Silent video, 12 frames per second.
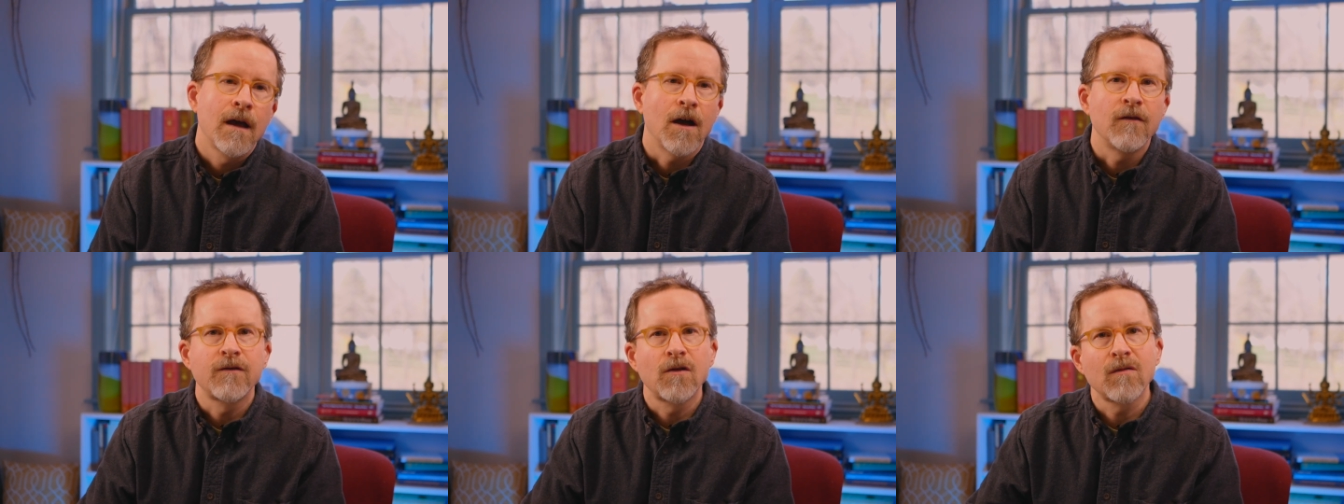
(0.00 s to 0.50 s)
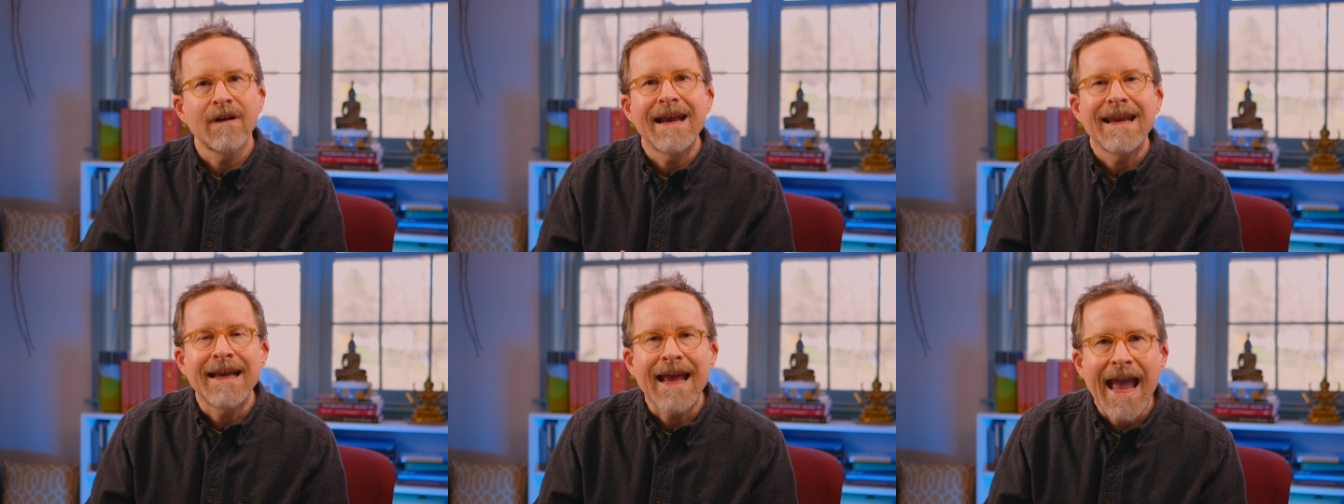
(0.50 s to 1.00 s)
of
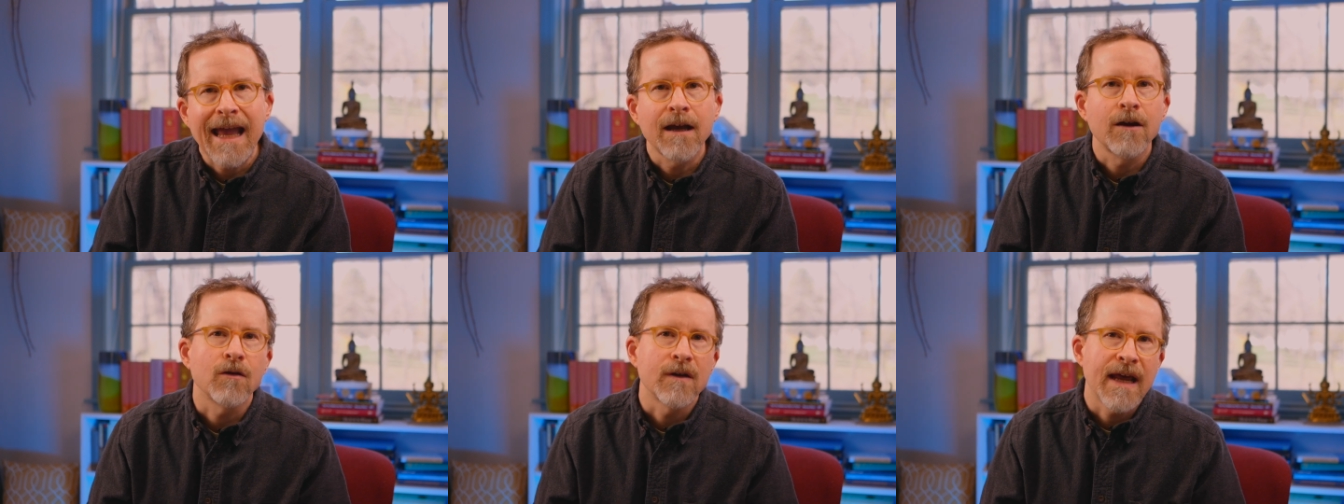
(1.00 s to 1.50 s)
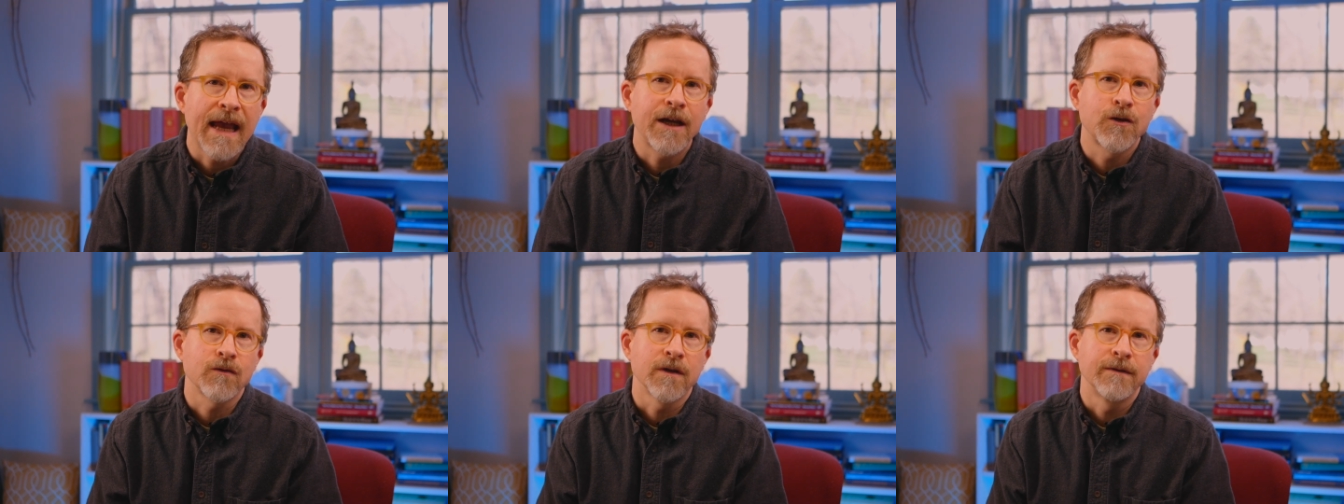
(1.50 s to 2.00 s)
creating anger and
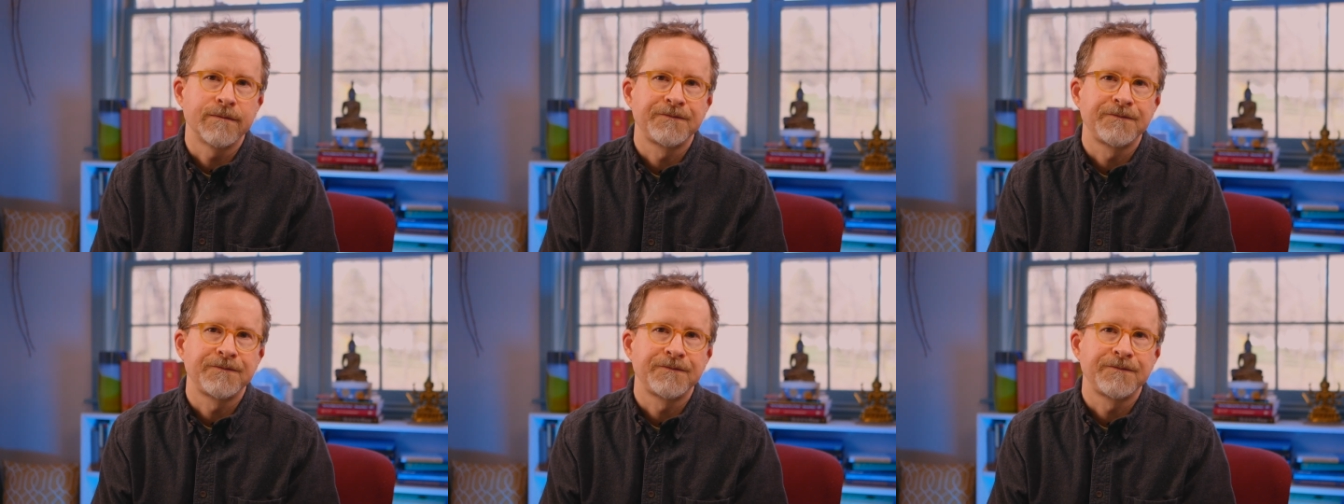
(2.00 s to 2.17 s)
hatred.